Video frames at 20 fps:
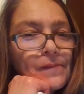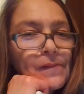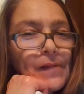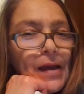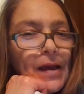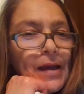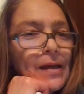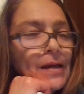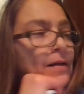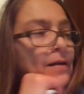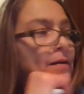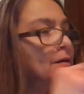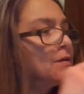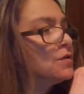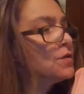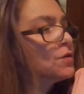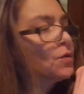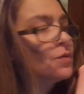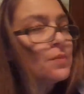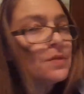Okay,
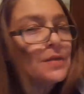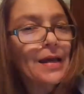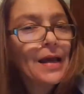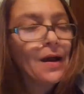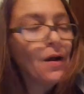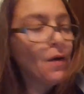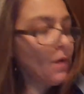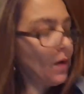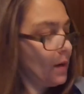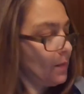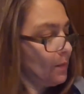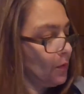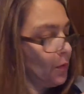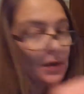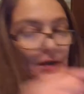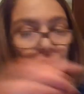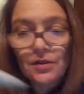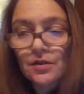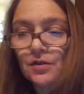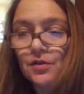so now I'm
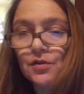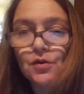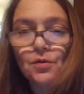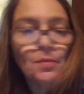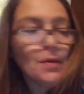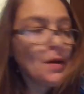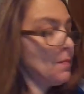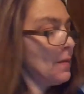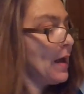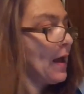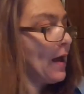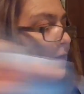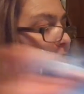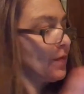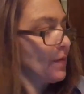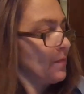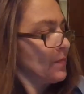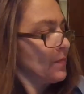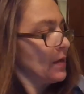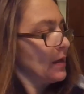going to do my
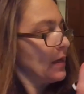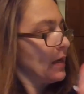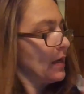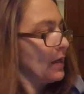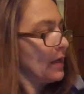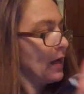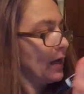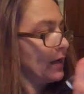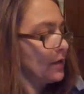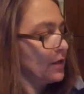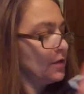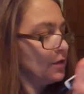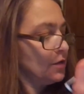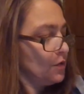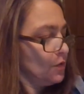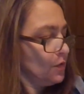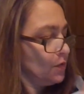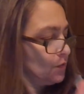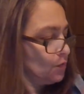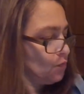math, and I can
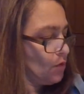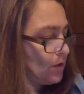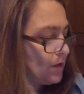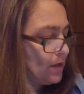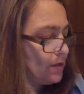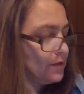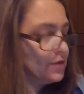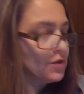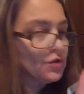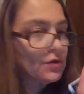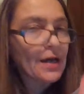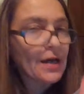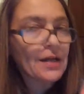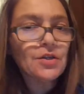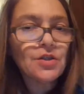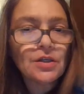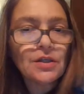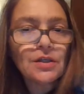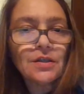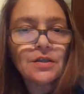use one of the
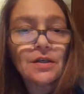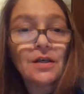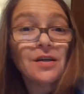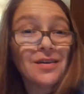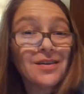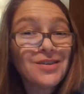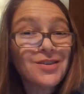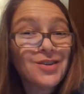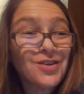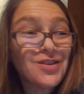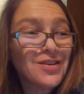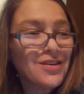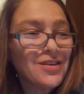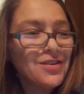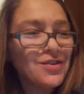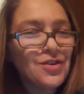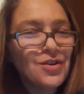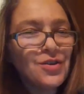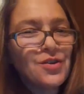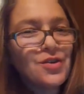strategies
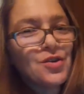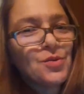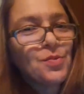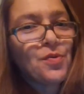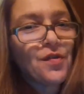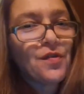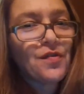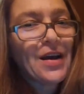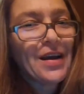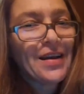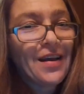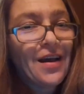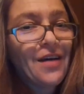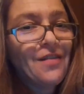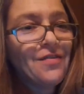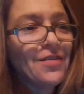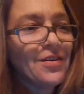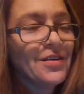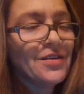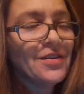to provide
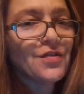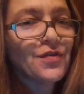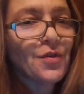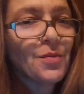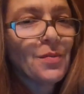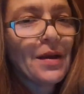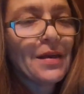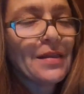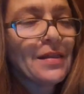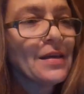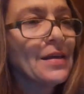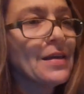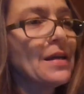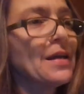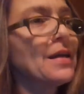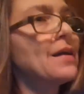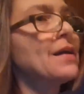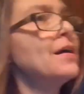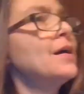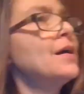evidence for my
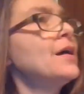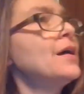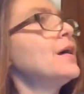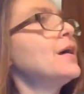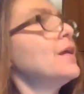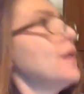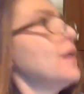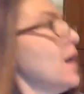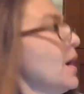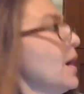thinking, and